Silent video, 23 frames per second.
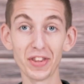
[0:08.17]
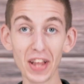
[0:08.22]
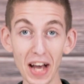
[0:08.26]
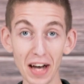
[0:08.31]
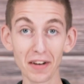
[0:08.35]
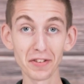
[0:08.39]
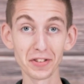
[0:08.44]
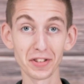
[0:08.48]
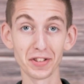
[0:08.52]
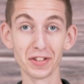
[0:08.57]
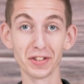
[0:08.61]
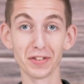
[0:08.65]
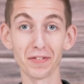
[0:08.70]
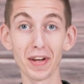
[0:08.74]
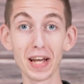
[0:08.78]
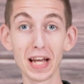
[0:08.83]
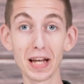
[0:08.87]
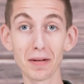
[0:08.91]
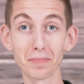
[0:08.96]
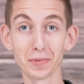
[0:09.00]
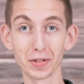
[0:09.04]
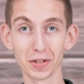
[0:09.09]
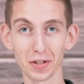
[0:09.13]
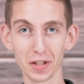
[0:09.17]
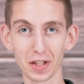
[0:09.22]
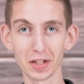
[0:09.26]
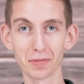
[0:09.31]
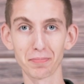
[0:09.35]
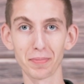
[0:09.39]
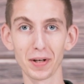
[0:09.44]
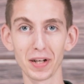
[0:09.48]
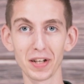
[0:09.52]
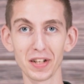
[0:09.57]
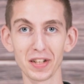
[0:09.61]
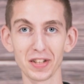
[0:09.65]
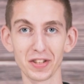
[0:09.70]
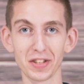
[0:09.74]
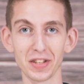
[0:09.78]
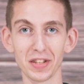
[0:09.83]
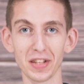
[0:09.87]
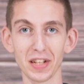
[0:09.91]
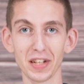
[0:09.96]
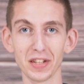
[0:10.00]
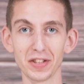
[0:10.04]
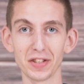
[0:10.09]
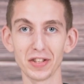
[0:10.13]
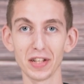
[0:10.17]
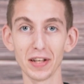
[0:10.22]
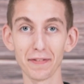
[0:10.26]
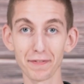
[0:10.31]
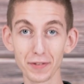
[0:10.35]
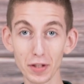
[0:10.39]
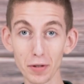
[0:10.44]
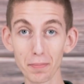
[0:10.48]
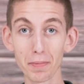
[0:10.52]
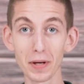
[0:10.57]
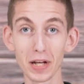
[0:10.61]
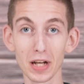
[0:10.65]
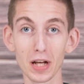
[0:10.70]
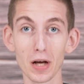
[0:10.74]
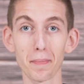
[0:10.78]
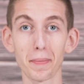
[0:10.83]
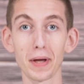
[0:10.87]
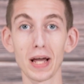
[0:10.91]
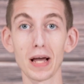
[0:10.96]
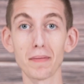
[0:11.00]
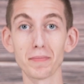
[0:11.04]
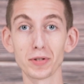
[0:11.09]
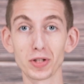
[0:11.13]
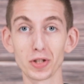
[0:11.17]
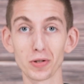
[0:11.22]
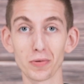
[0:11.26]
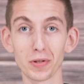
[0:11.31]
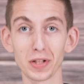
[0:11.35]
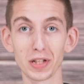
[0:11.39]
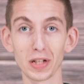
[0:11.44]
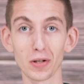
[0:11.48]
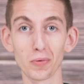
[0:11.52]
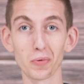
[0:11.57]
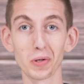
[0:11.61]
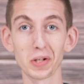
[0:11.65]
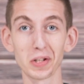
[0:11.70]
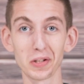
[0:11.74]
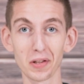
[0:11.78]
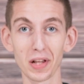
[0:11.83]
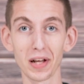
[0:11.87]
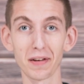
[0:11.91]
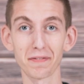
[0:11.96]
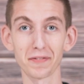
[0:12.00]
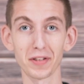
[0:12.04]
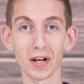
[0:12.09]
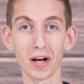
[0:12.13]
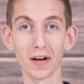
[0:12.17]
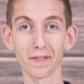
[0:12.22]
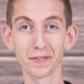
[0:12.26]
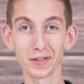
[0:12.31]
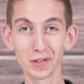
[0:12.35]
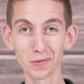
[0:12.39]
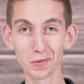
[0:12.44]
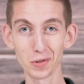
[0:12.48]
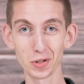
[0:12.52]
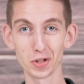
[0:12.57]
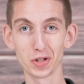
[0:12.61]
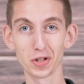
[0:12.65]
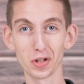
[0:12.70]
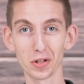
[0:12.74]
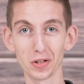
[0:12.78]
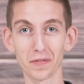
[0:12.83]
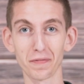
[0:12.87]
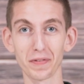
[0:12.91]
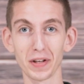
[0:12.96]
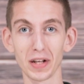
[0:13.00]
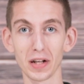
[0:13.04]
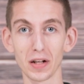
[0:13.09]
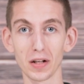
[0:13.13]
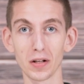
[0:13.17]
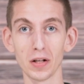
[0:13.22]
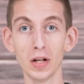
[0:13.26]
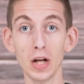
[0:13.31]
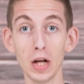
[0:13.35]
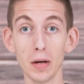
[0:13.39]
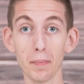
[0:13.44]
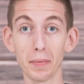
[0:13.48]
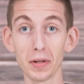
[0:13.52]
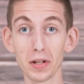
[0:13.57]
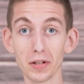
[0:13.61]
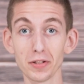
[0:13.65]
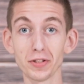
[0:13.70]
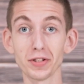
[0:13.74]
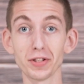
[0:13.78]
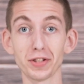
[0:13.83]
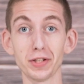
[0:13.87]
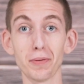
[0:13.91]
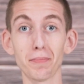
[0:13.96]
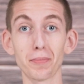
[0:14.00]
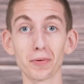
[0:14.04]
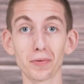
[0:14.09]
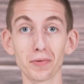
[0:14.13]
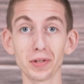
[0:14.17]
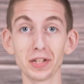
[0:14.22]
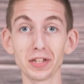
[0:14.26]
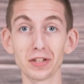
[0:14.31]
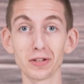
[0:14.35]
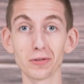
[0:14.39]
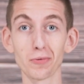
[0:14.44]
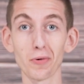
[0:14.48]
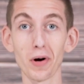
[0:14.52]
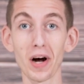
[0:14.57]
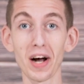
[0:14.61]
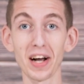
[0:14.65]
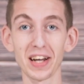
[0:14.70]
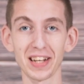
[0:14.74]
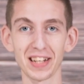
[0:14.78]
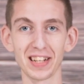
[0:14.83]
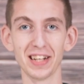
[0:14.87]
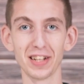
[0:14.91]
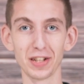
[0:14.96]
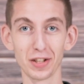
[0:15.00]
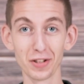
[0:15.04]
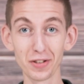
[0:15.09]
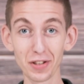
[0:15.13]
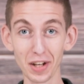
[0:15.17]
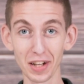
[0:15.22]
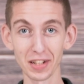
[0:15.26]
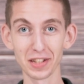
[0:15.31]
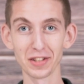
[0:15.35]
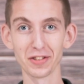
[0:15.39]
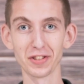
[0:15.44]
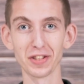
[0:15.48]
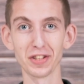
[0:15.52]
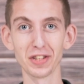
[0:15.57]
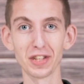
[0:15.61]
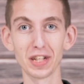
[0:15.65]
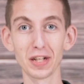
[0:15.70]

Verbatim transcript: Thousands of hams are experiencing this. If you pick up amateur radio where you left off, you are sure to fail. But there's a simple reason why. You're not using